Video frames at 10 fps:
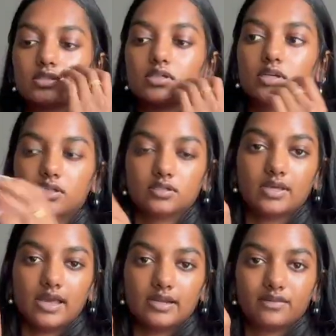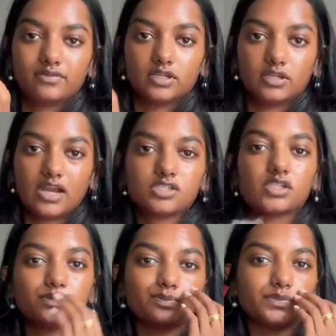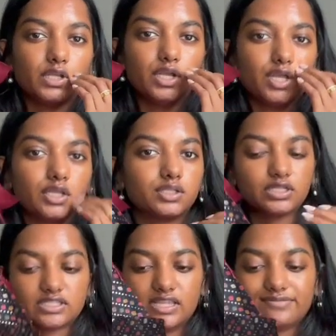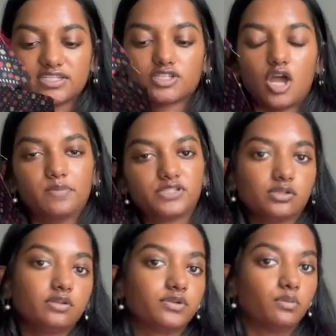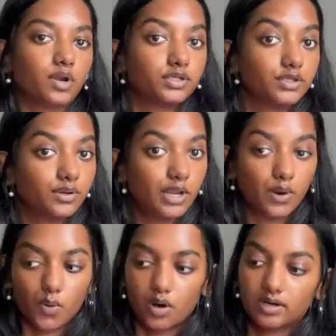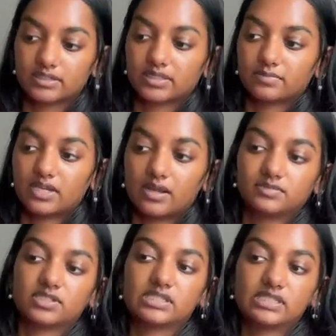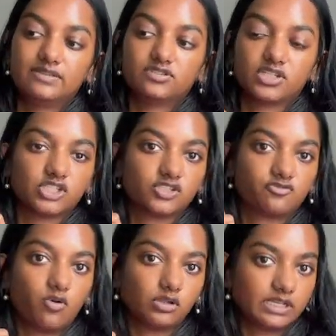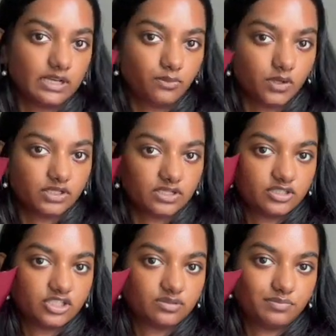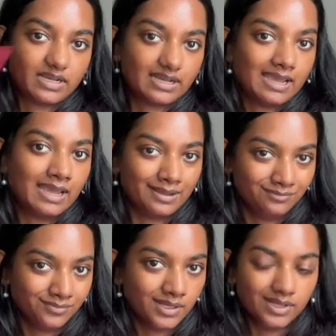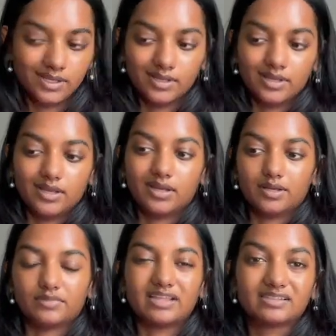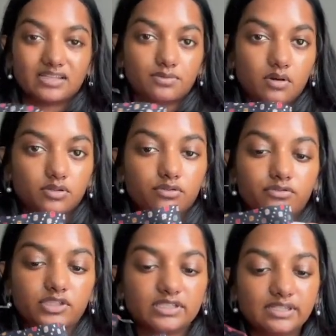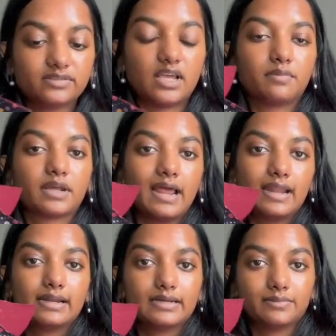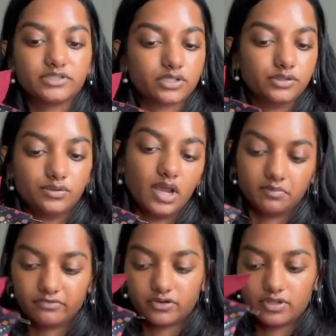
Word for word: to the end of the, actually, the sleeves is optional if you wanna do it, or sometimes the sleeves, you can just fold it inwards and just make a hem. Um, I think that's what I'll do for the sleeves. I'm gonna add, I'm just gonna do hem for